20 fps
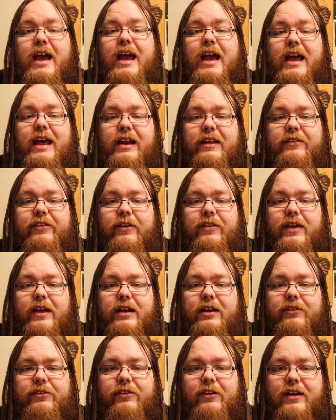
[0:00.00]
And until then,
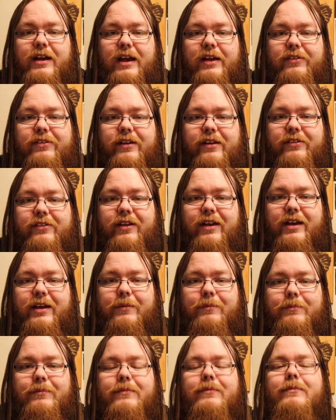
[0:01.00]
I'll see you guys next
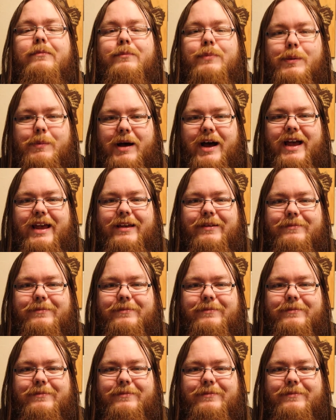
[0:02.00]
time. Bye-bye.